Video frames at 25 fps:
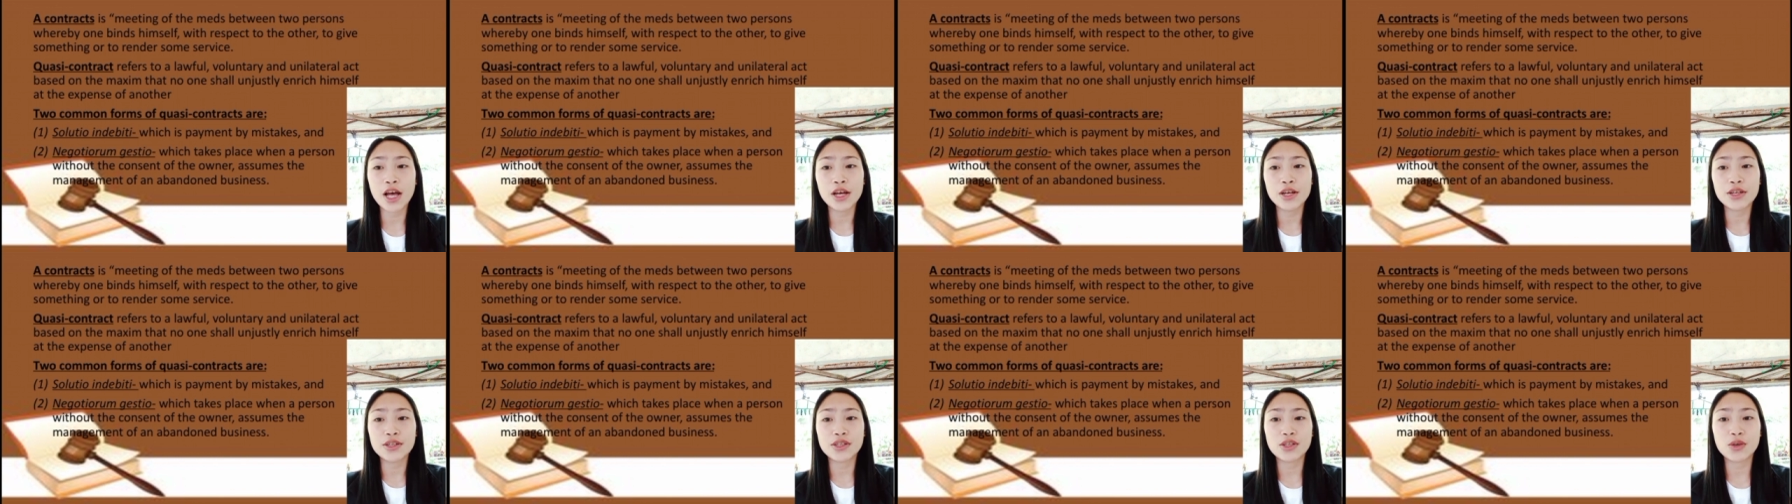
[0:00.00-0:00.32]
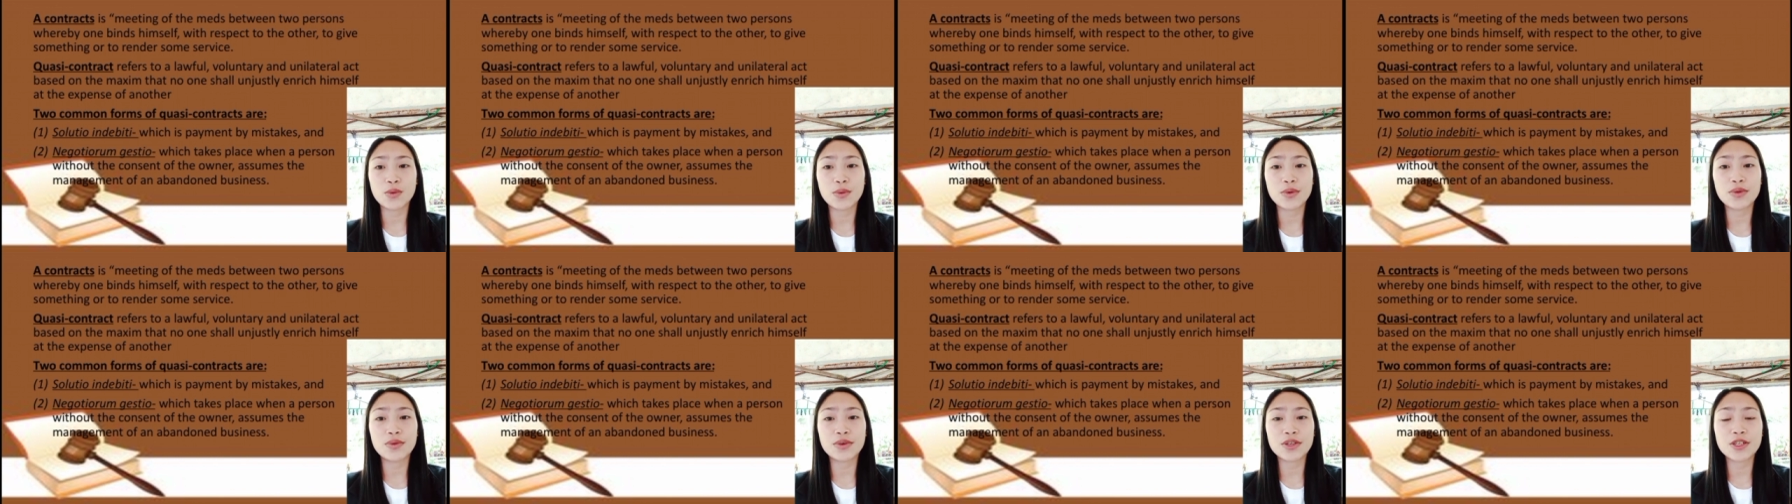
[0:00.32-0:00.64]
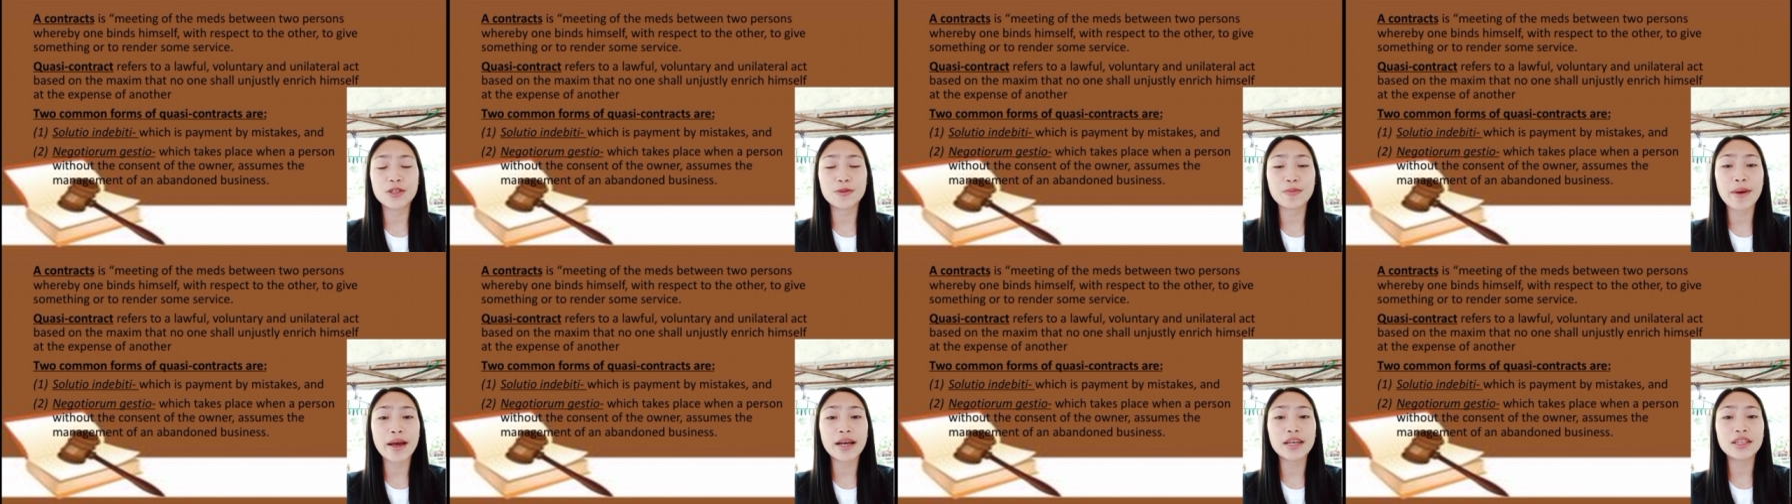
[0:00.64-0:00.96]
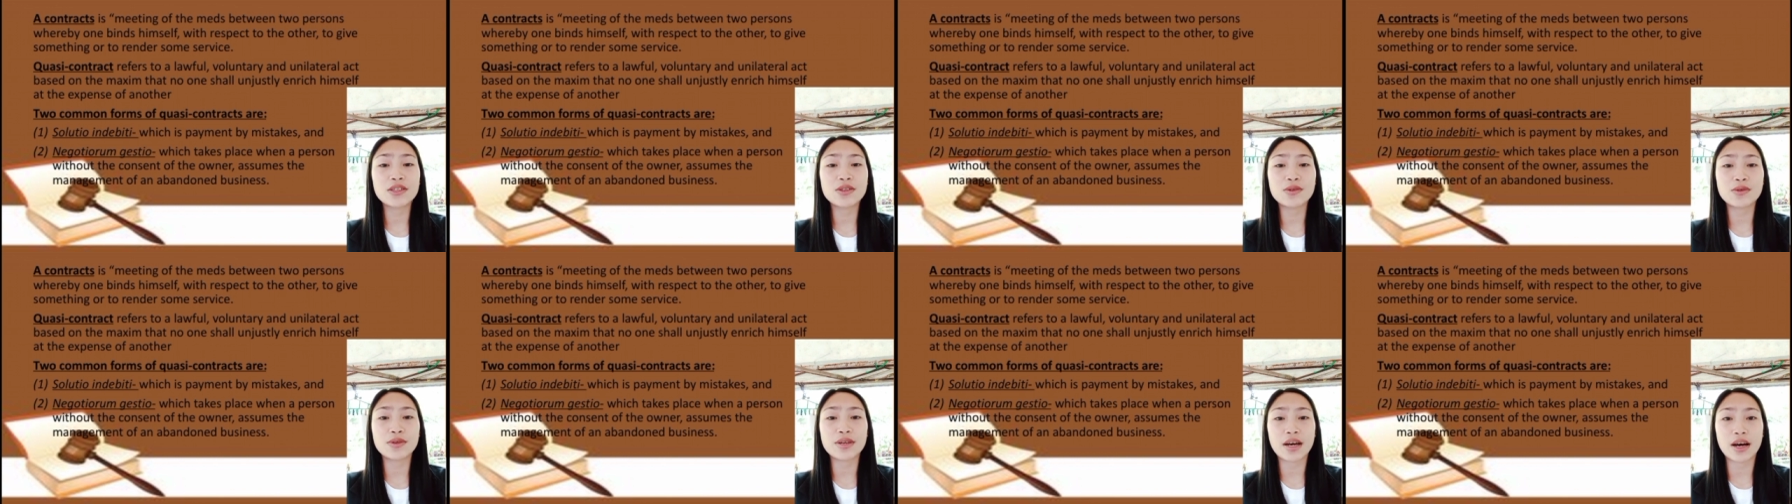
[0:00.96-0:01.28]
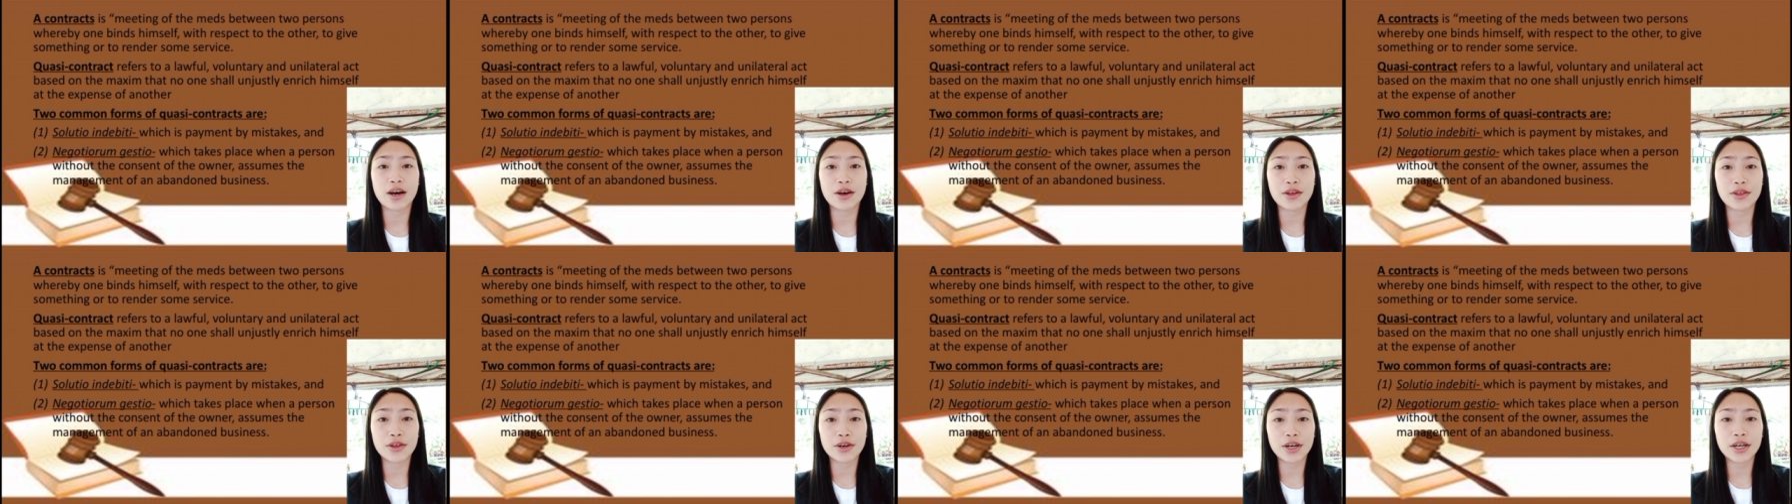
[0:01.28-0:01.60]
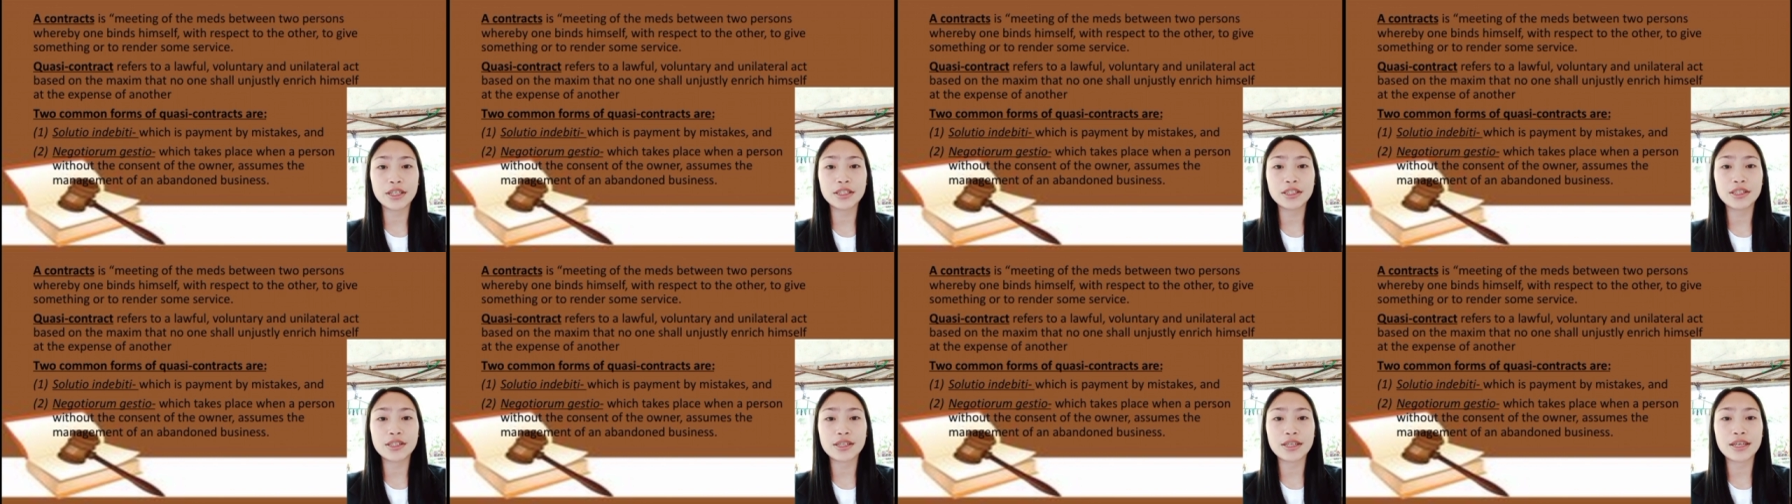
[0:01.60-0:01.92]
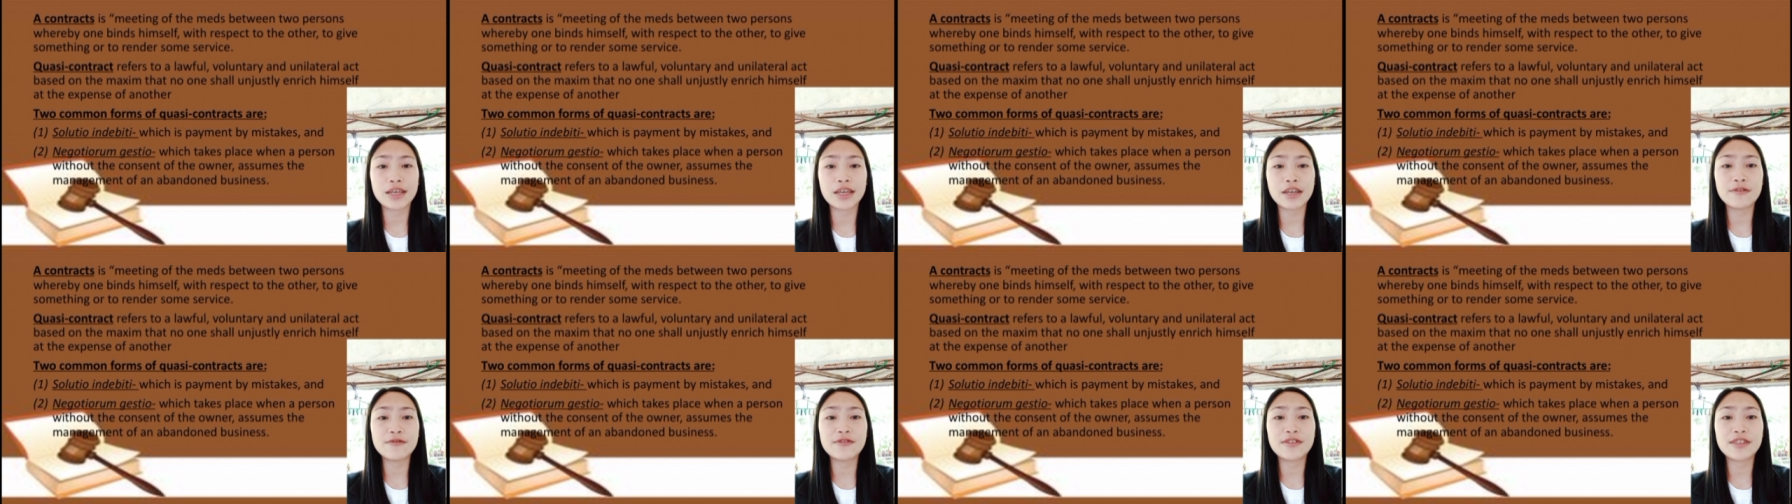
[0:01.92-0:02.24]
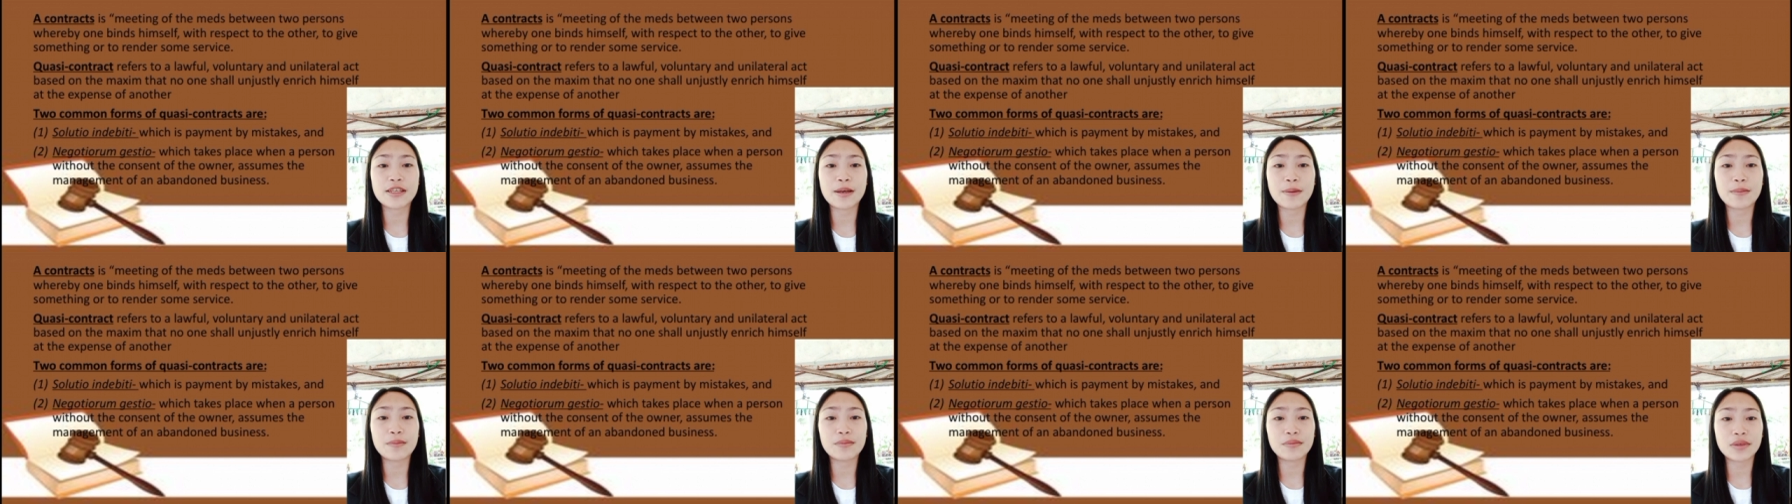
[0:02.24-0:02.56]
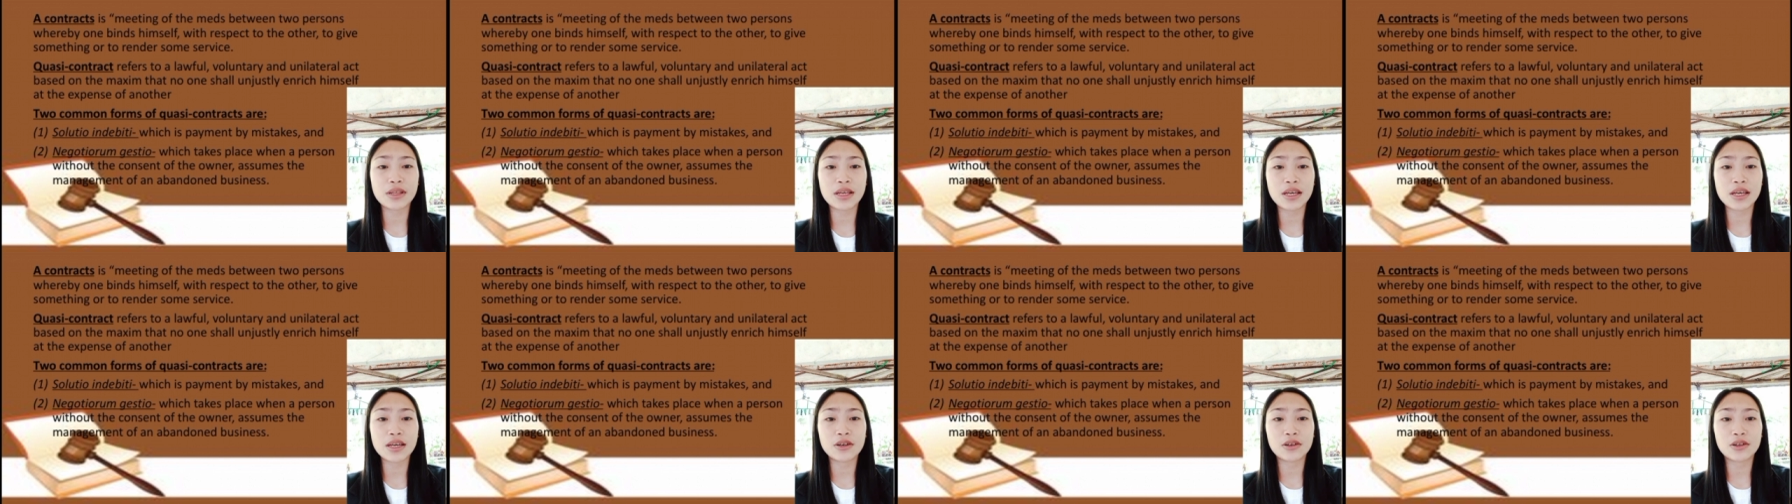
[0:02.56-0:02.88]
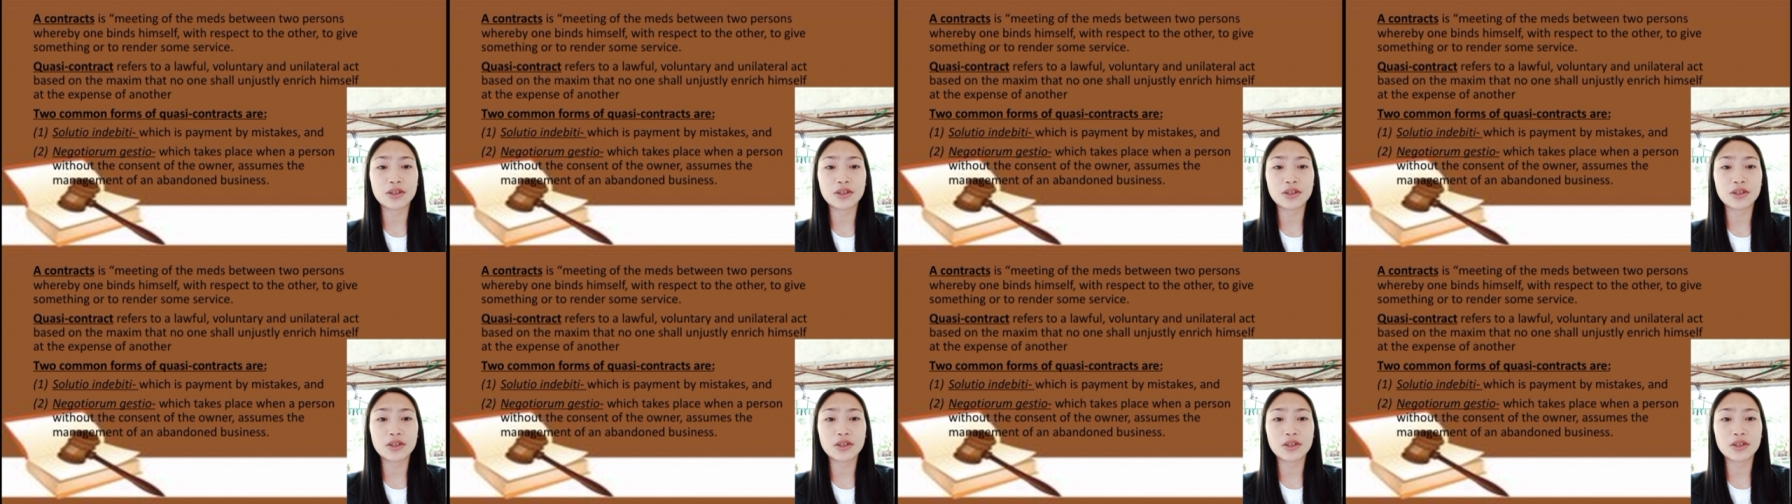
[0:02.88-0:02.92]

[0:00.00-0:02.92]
So, with respect to the other, to give something or